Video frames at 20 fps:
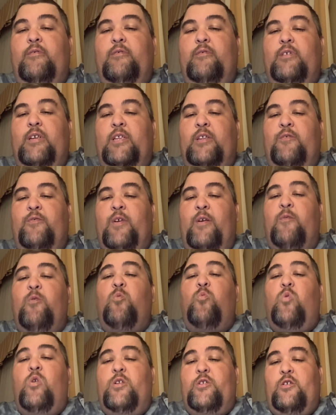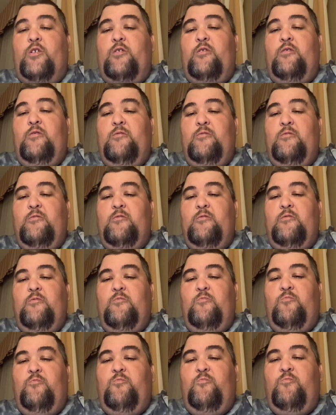and you've ever wondered
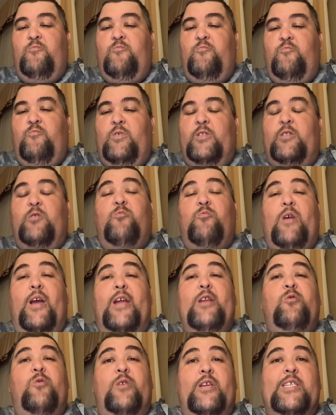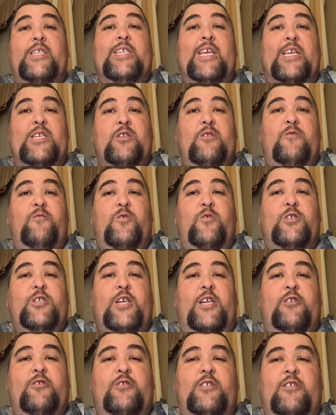what the right orientation for
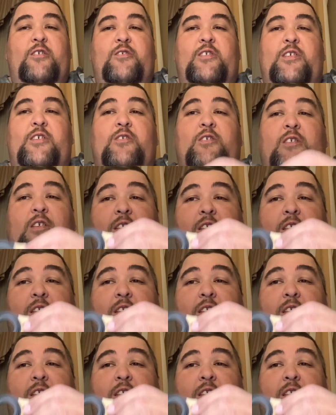injector seals is,